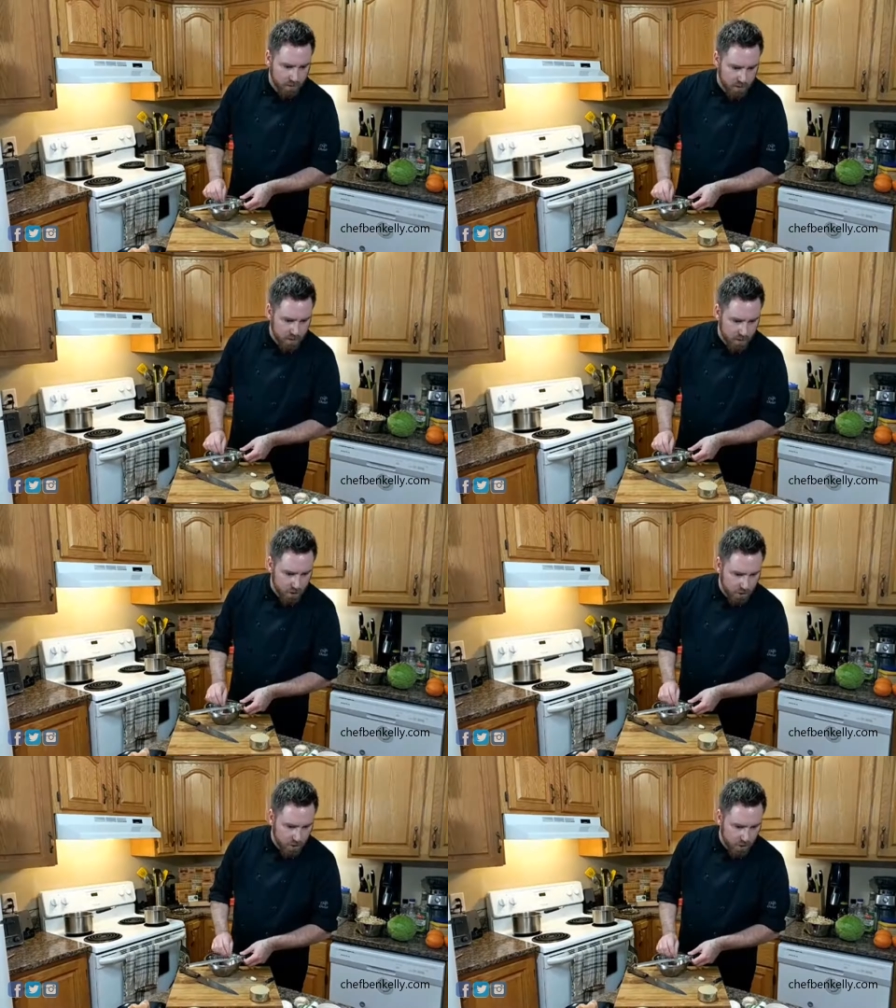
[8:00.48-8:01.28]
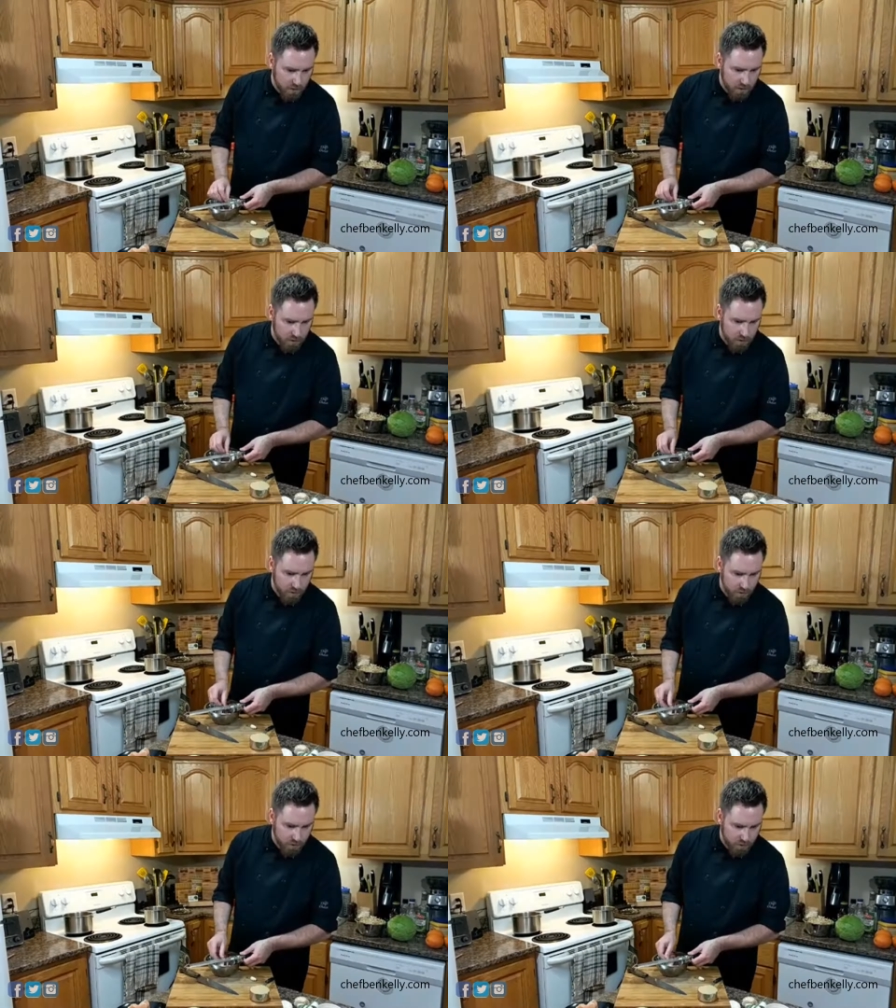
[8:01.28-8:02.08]
Rose says that she noticed the
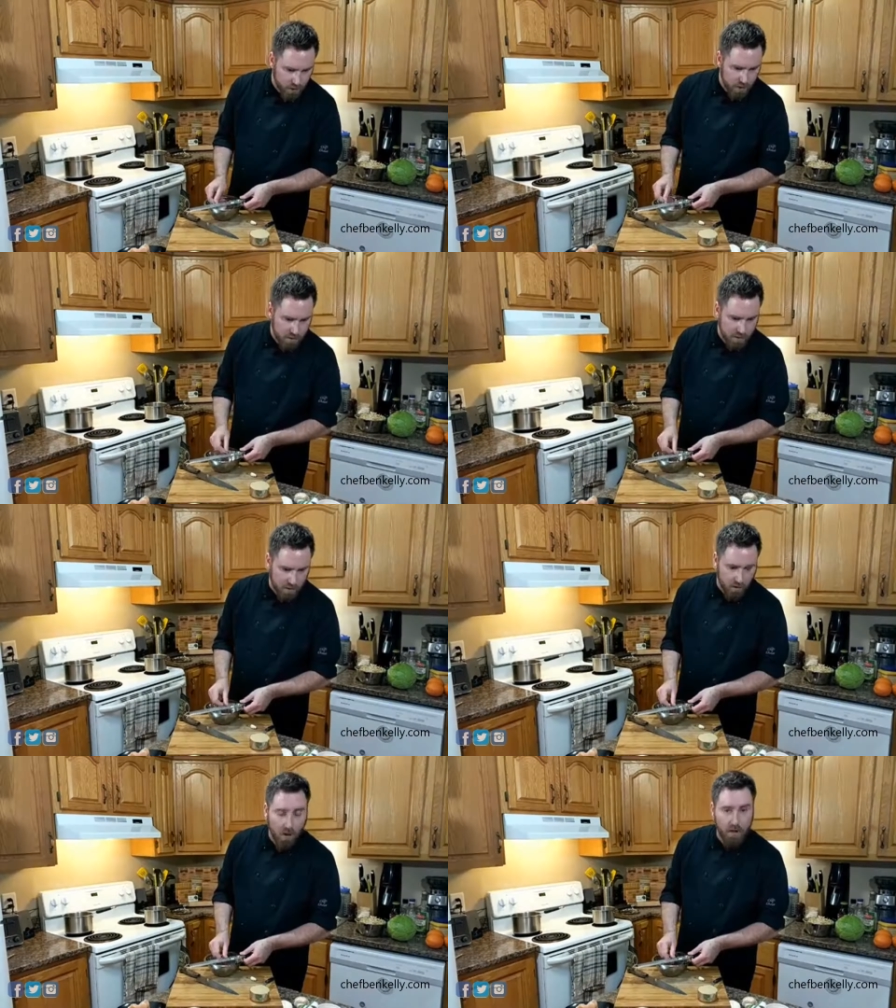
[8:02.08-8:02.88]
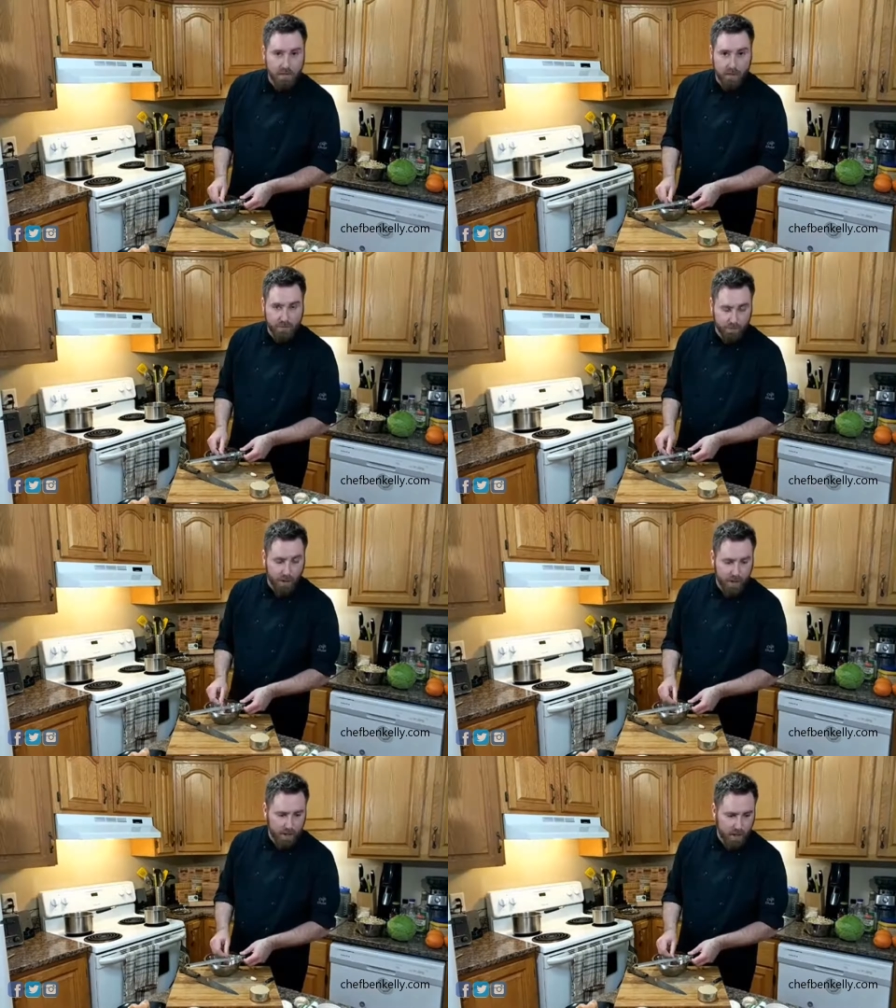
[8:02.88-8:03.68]
ginger skin is still on as I was
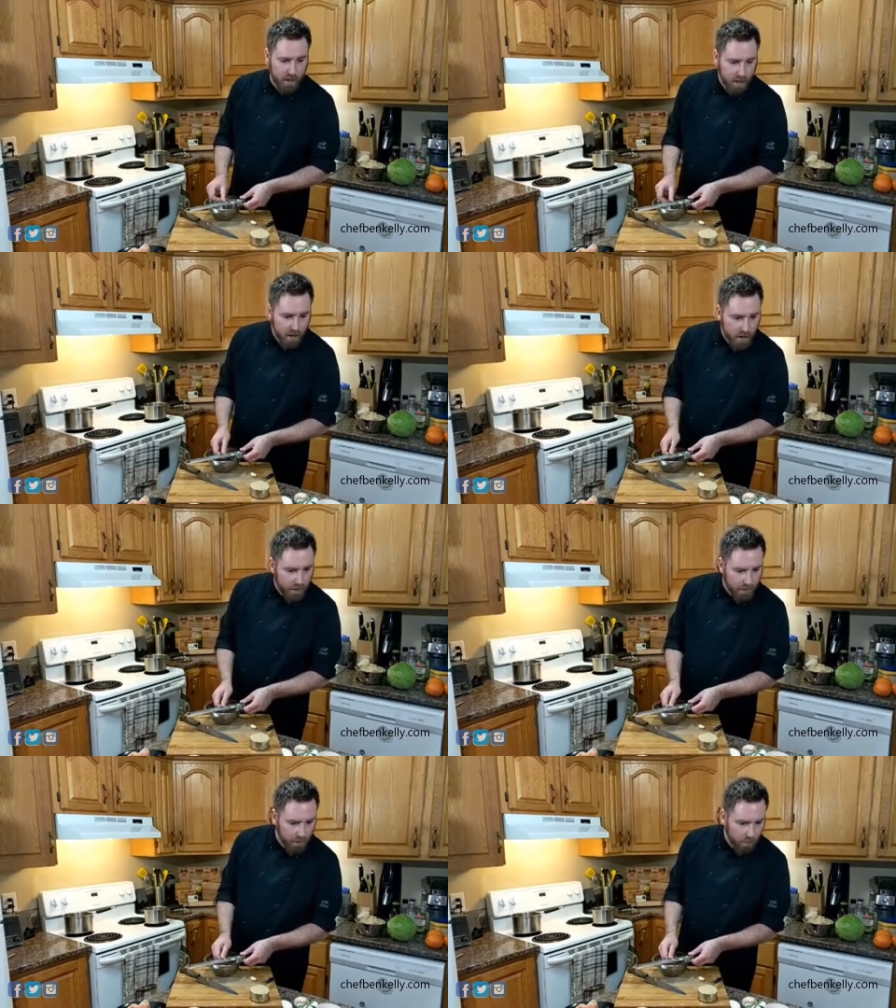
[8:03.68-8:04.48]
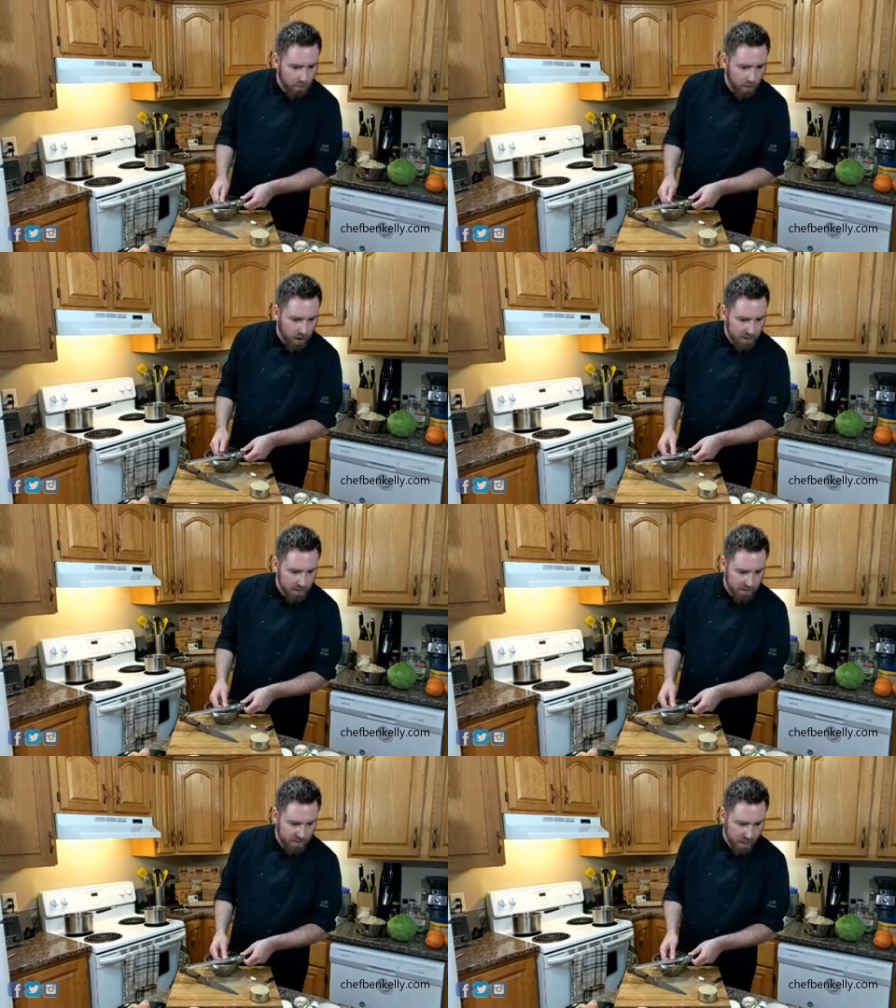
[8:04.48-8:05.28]
grating it, and that her old
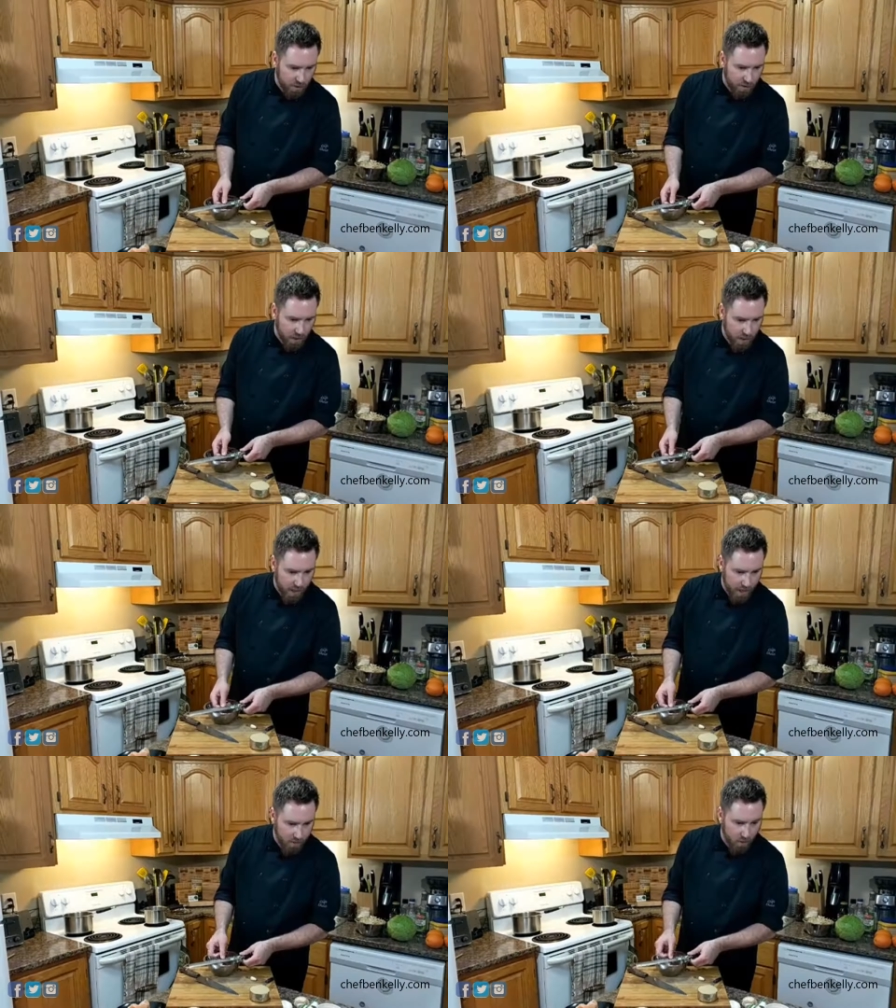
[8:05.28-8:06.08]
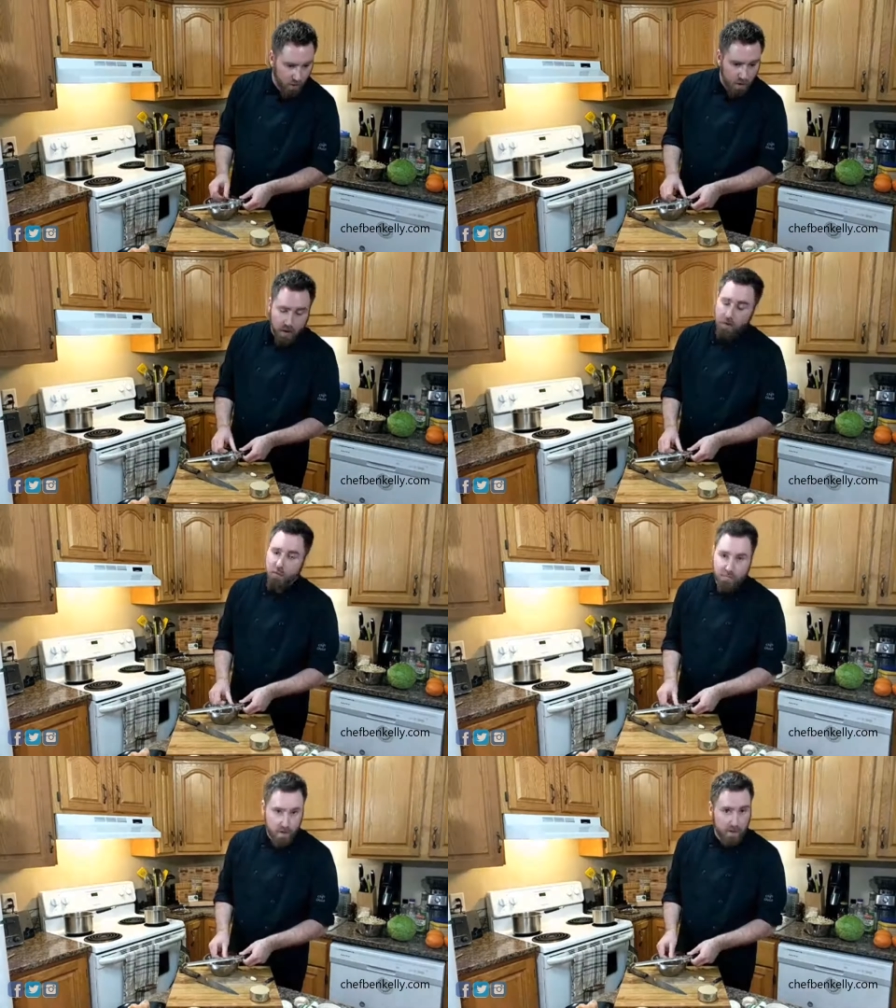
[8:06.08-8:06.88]
boss says it's healthy and edible.
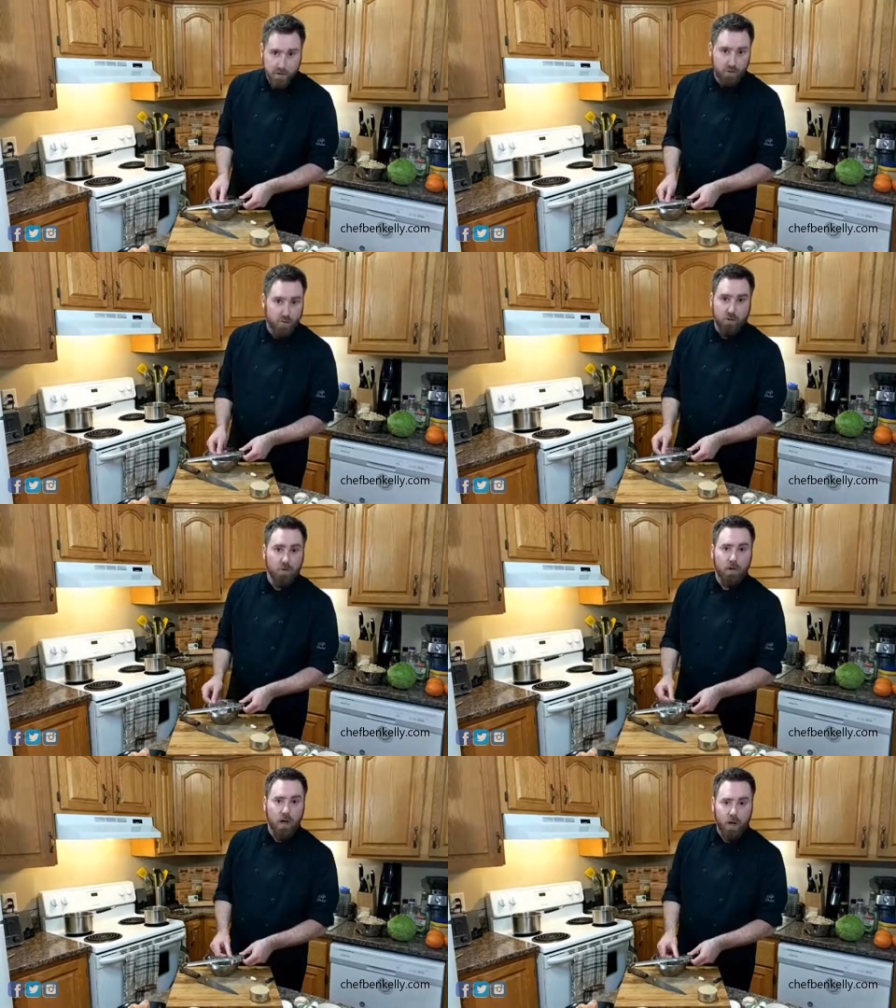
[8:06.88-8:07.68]
It's true.